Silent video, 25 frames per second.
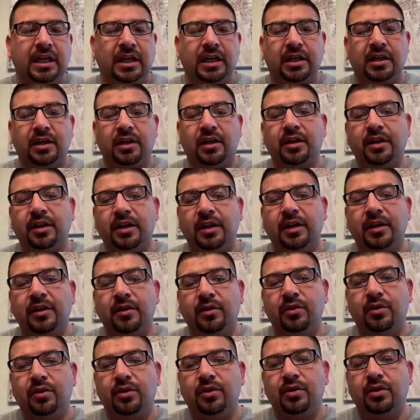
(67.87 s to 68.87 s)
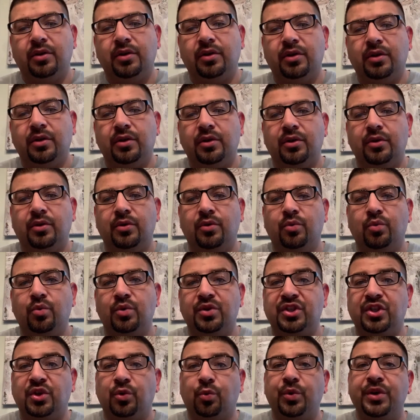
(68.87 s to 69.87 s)
lot of that
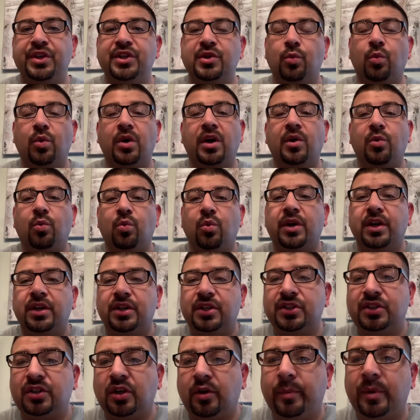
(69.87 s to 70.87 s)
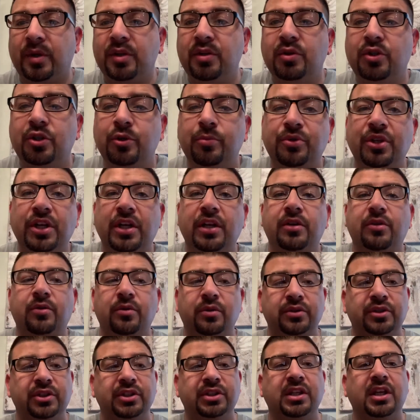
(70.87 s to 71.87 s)
was the reason why I wanted to start my YouTube channel
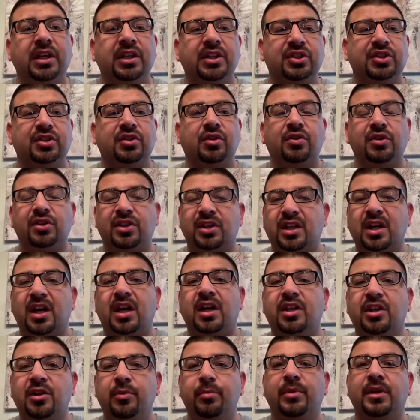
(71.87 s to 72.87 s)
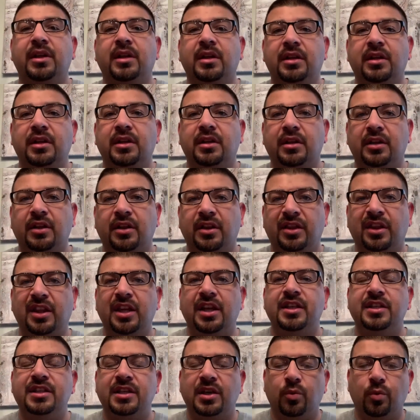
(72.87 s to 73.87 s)
and just kind of start documenting
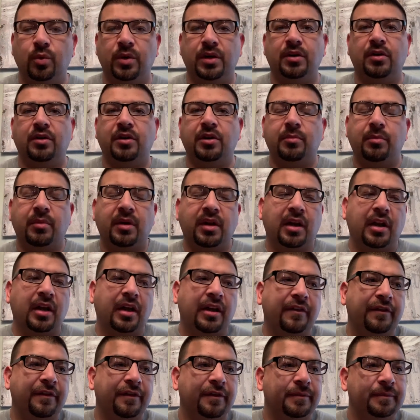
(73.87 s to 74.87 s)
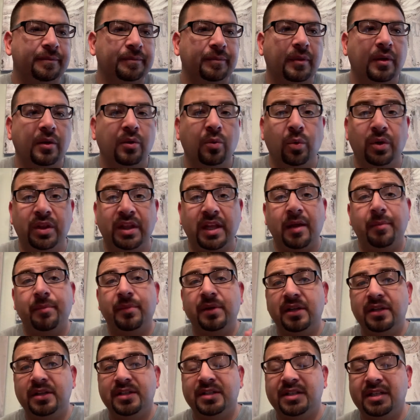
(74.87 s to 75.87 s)
things that went on in my life. With that
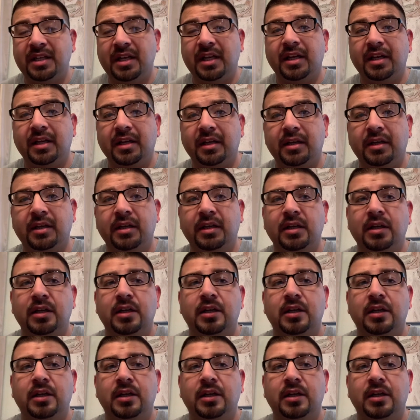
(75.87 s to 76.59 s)
being said,